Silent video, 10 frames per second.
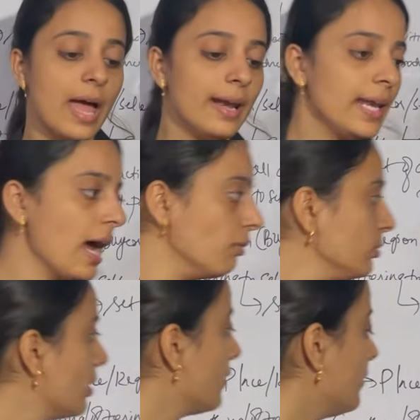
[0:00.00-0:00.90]

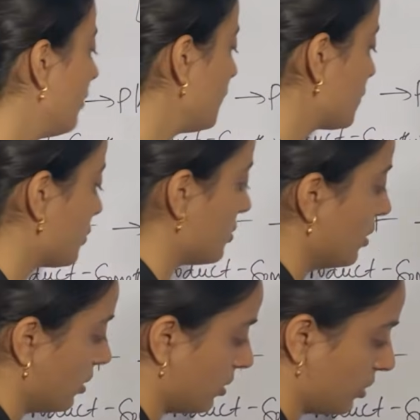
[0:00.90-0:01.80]
Now, there was
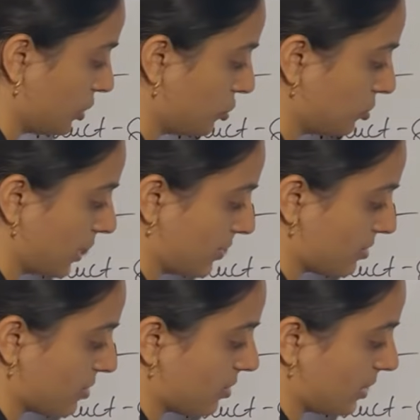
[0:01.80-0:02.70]
two
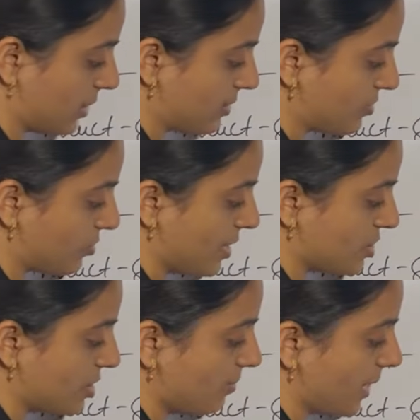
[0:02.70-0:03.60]
things, that is
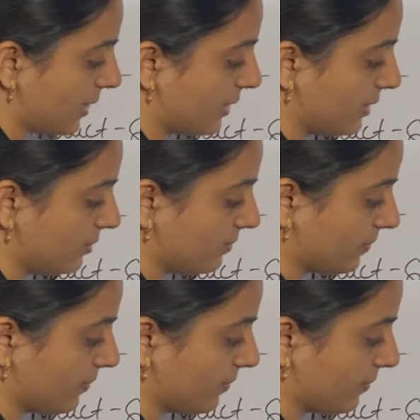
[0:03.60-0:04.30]
traditional marketing